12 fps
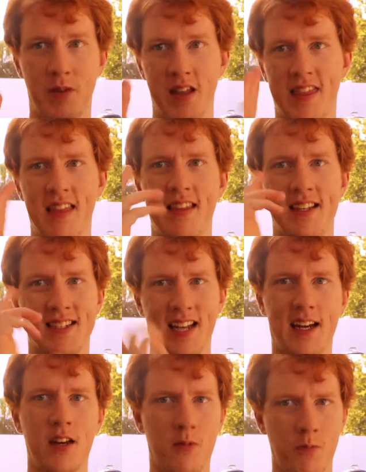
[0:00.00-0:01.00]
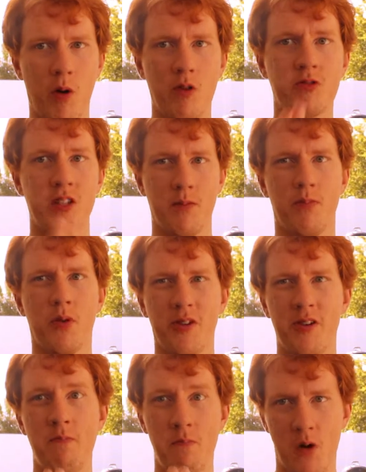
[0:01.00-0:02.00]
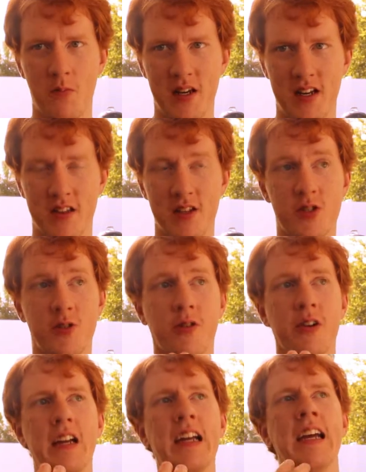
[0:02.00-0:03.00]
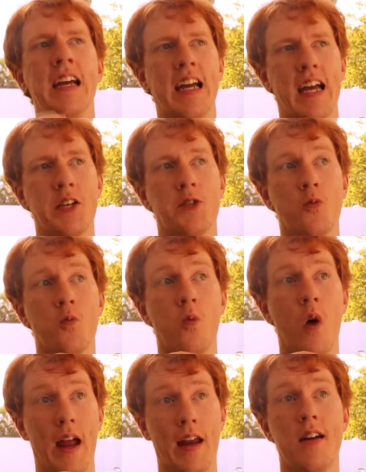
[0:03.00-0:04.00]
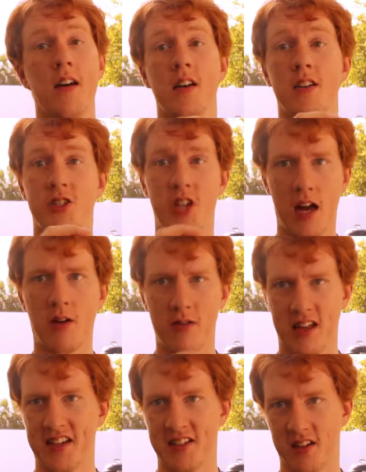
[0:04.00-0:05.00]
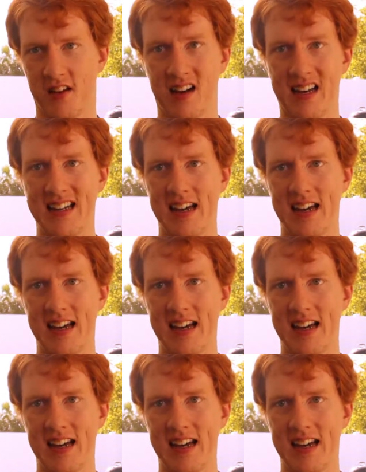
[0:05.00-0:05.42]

But then the second most important moment in the story is when Shadow thinks Sonic